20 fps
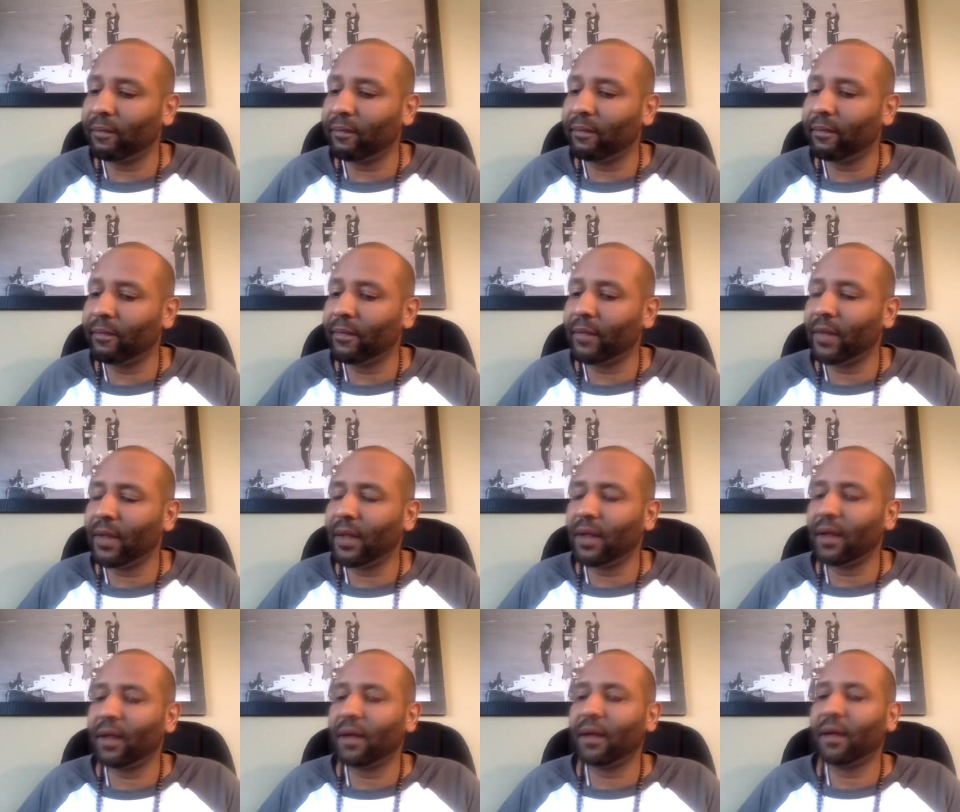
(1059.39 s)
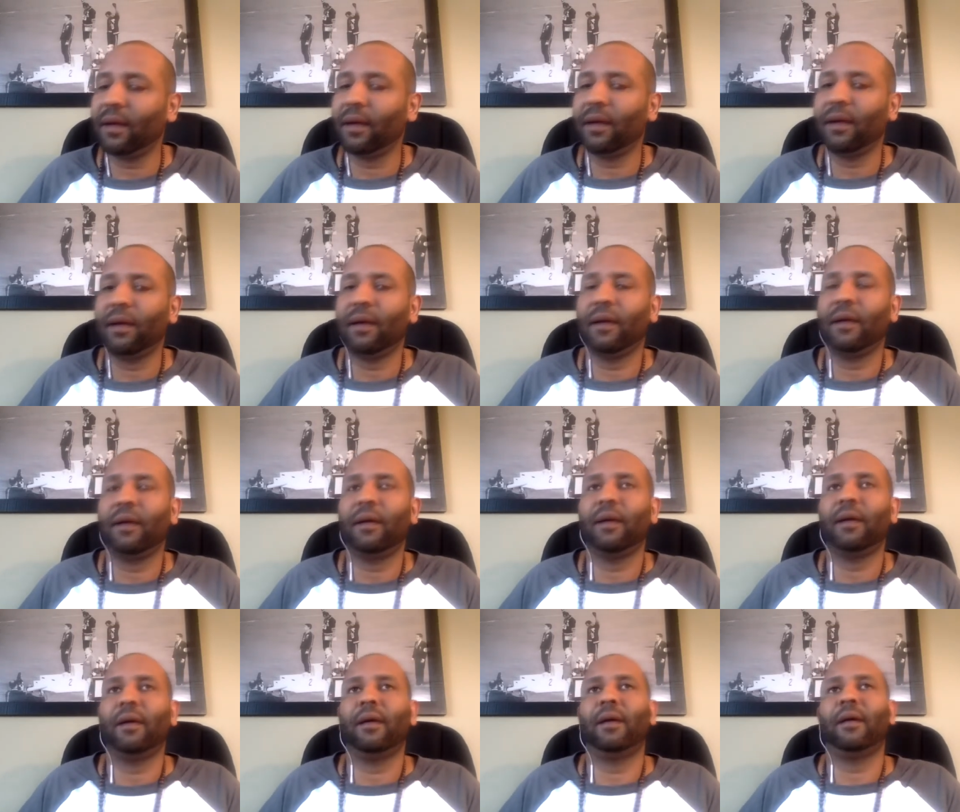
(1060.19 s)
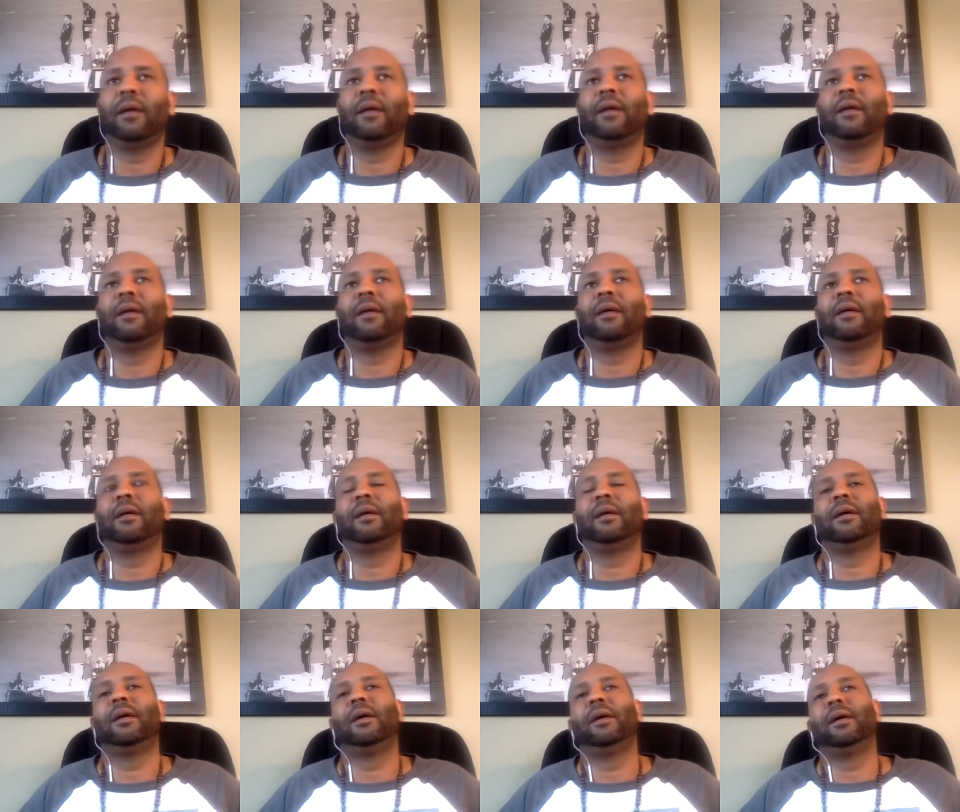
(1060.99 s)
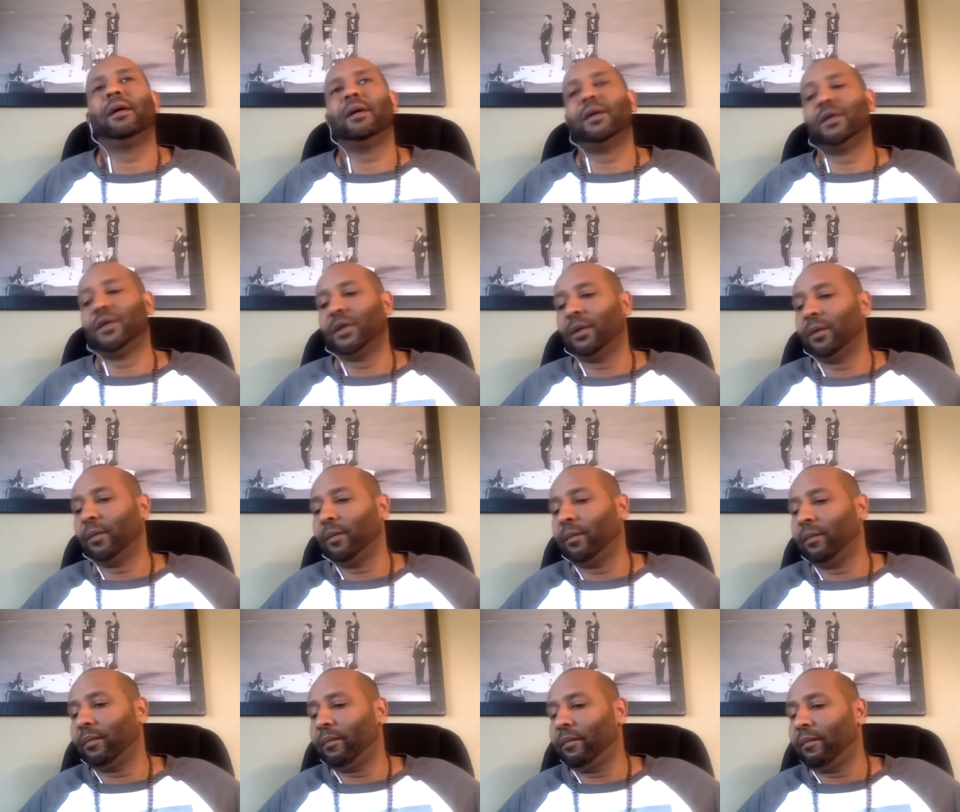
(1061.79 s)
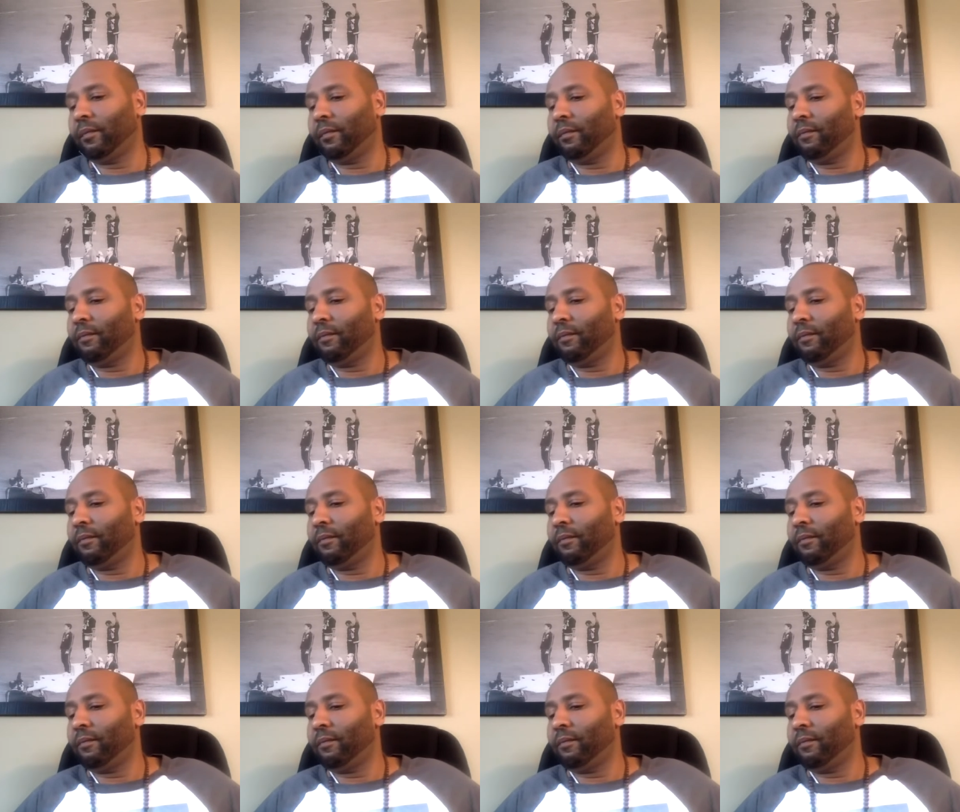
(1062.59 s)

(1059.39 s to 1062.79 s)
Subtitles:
(silence)